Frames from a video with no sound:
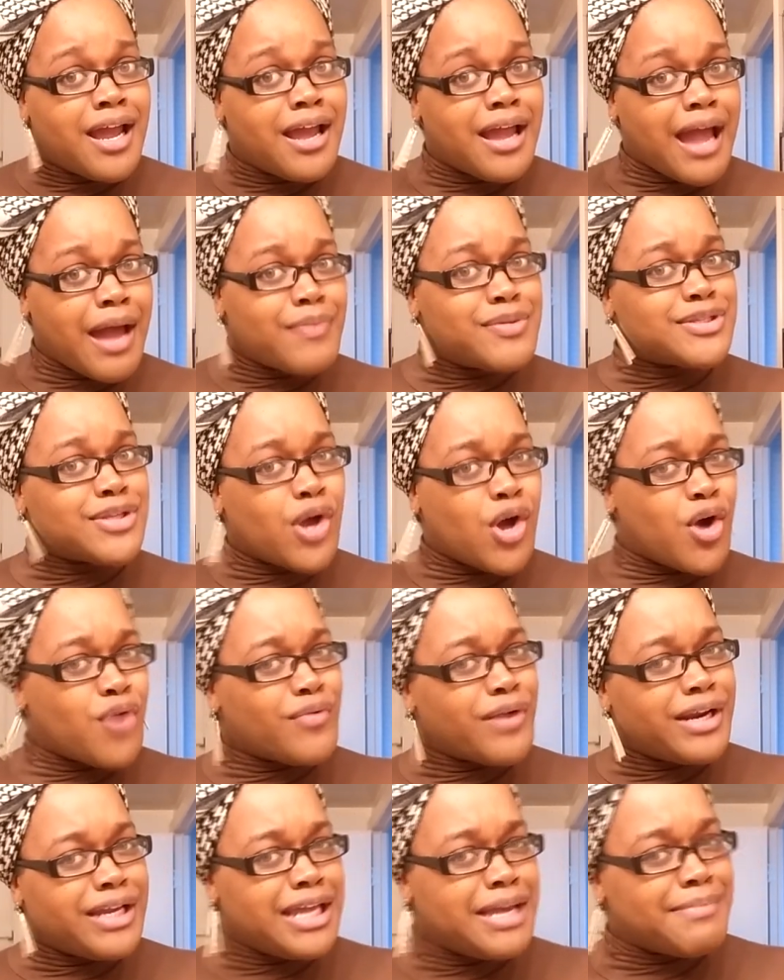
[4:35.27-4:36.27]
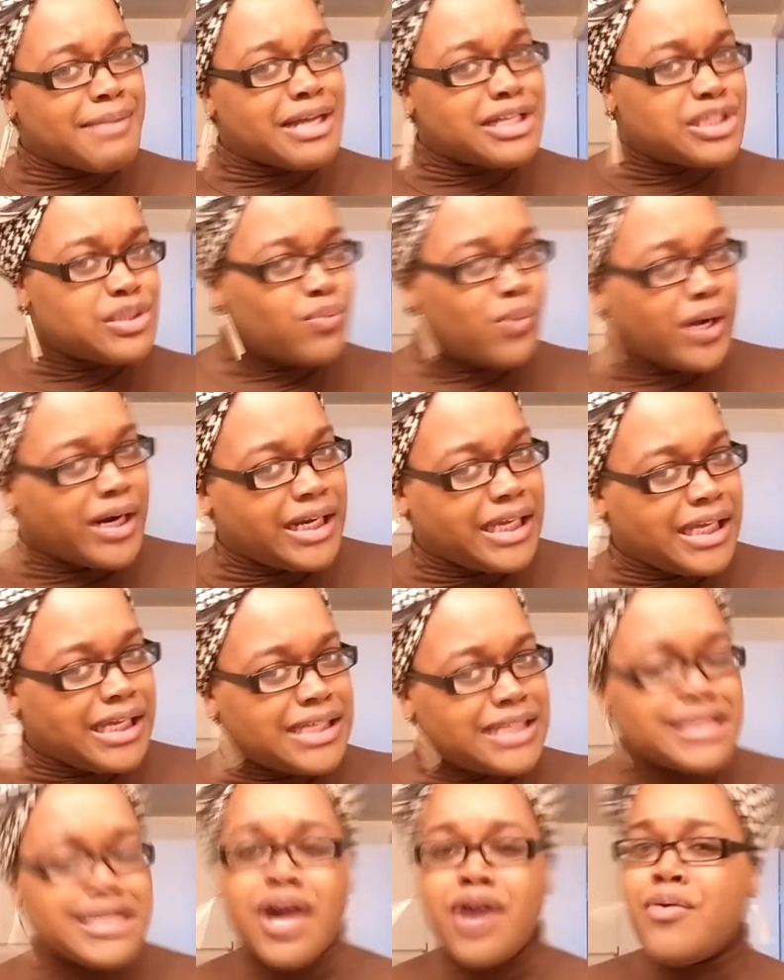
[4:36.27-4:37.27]
I was already in my
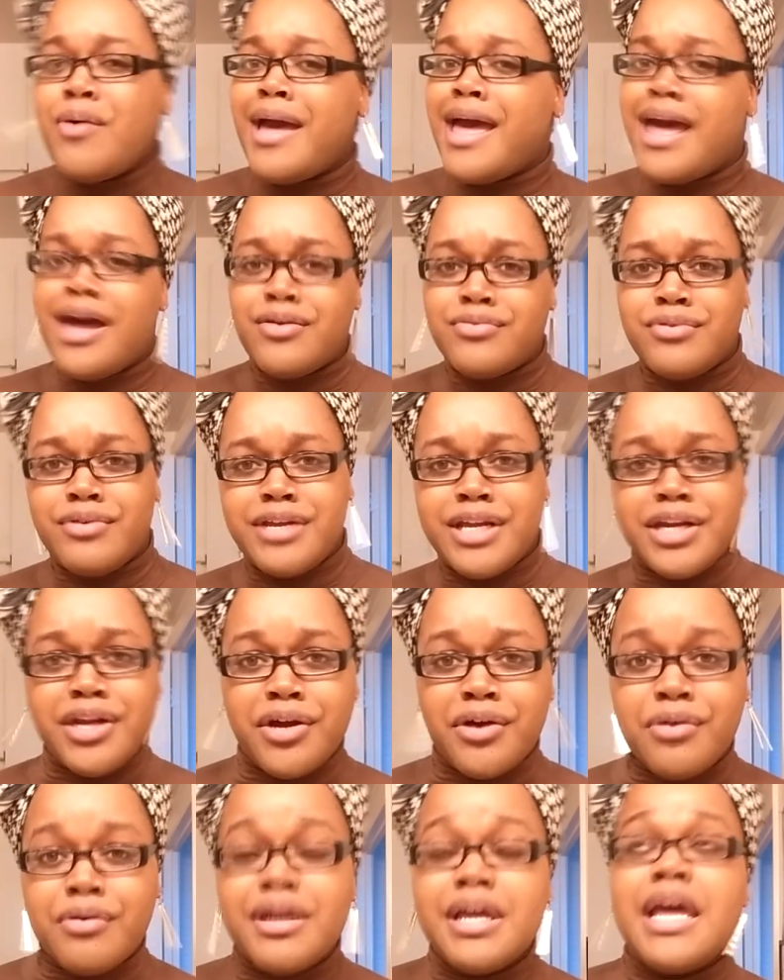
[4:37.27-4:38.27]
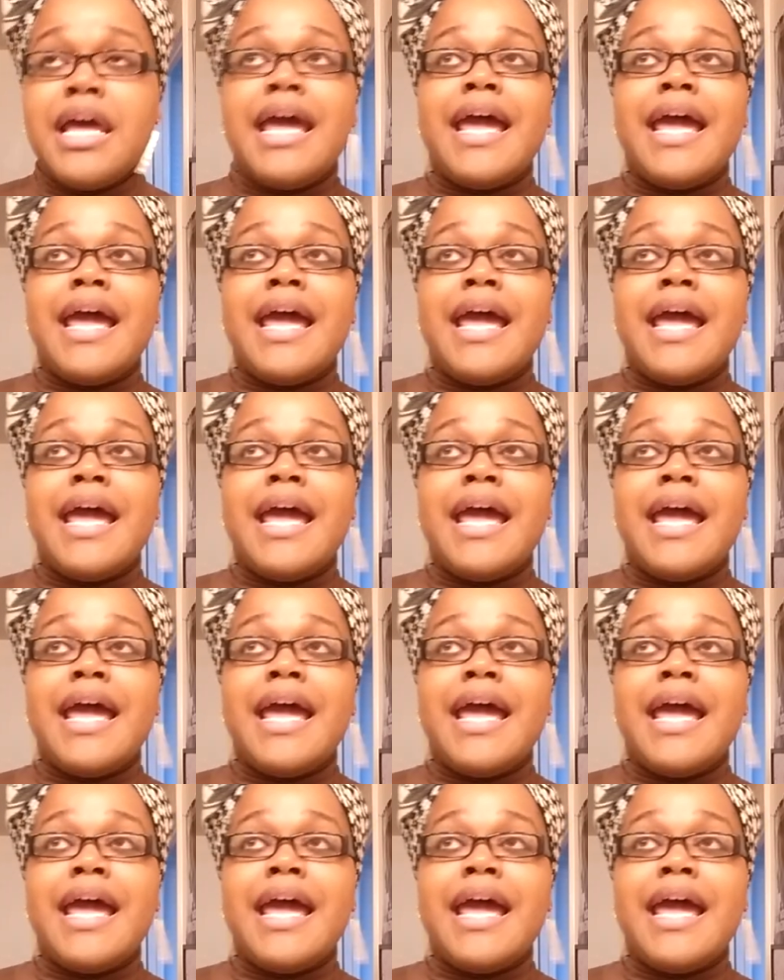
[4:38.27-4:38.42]
20s. Oh, hell no, you don't.